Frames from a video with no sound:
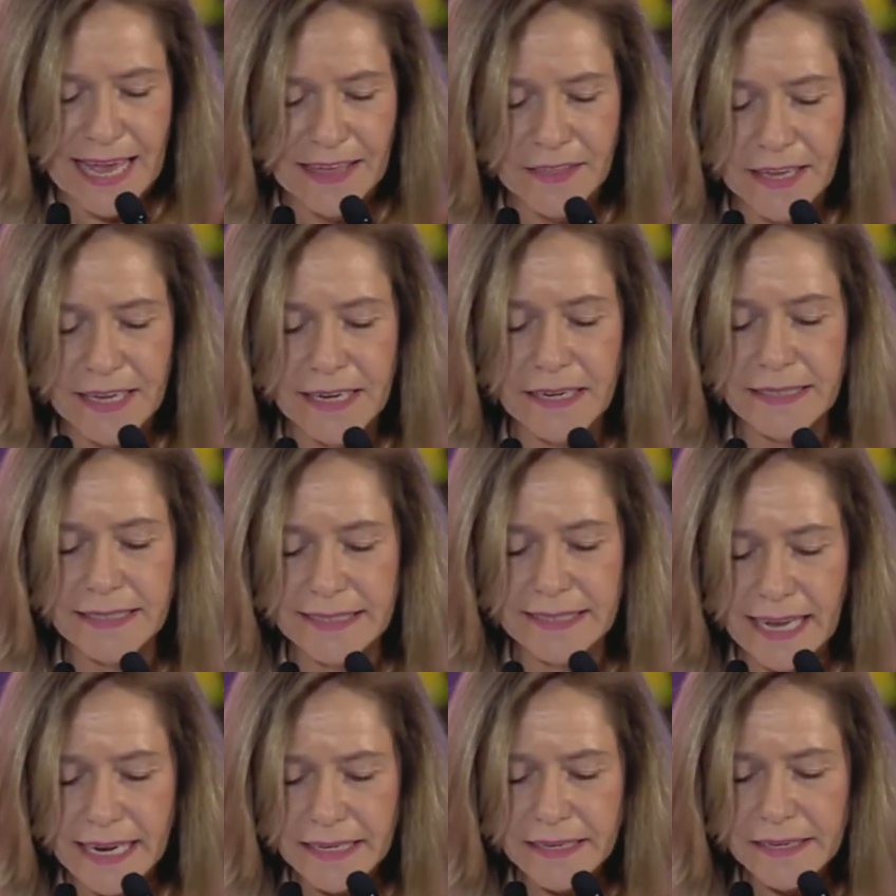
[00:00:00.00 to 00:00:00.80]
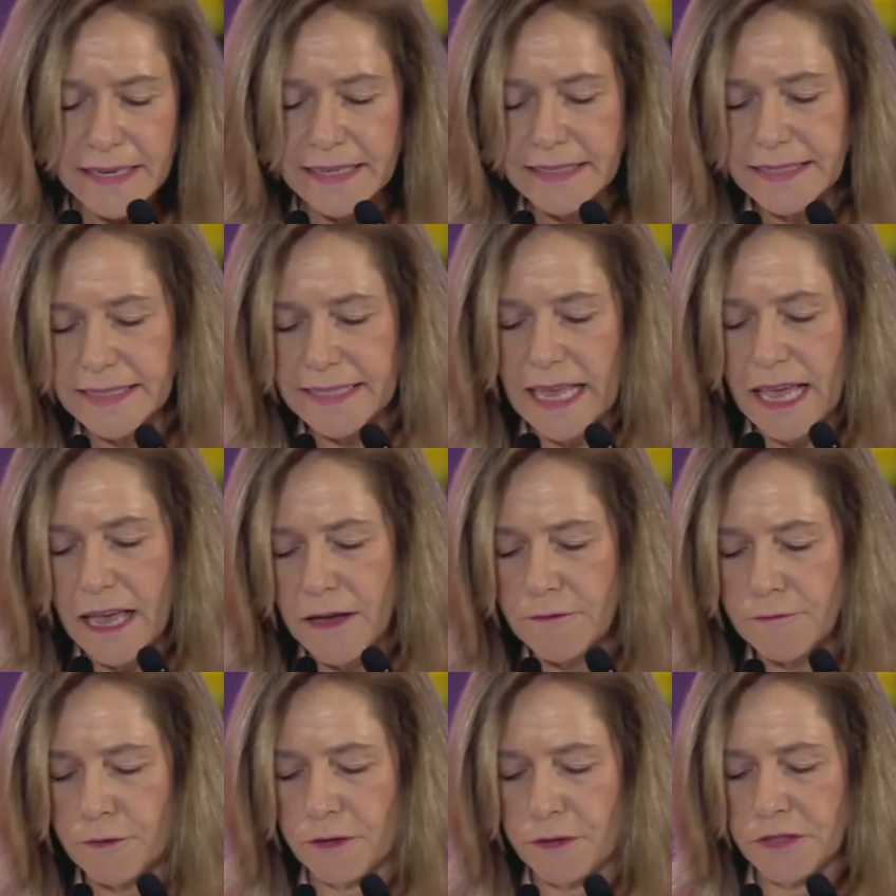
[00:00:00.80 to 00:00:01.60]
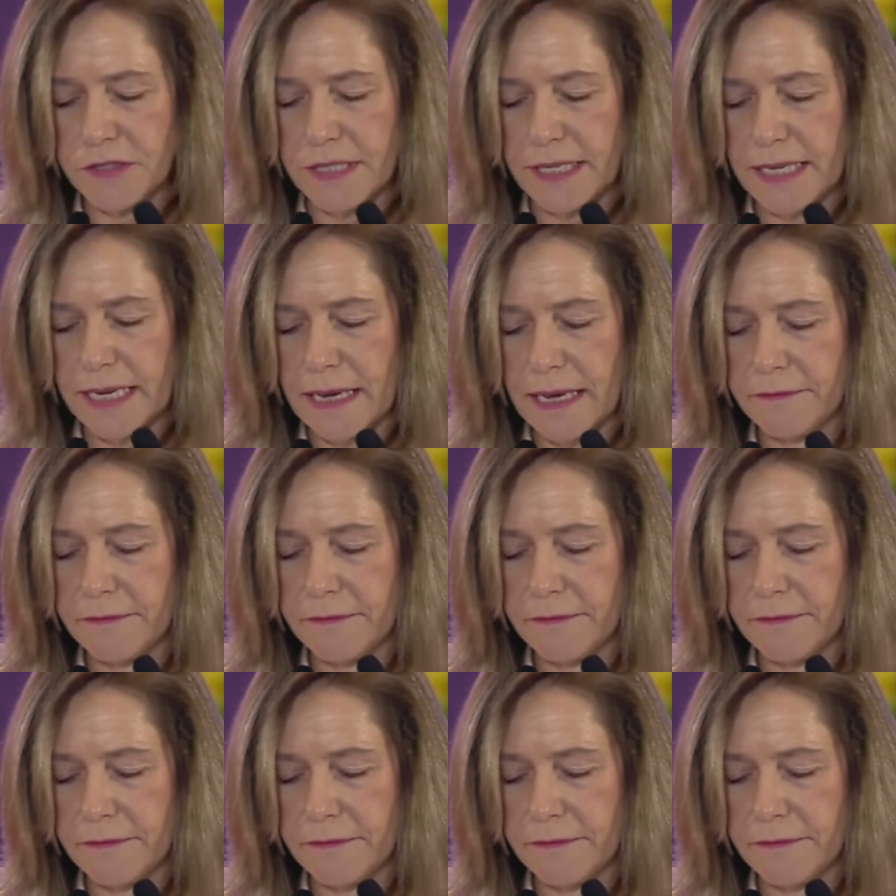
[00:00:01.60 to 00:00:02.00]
Their tireless efforts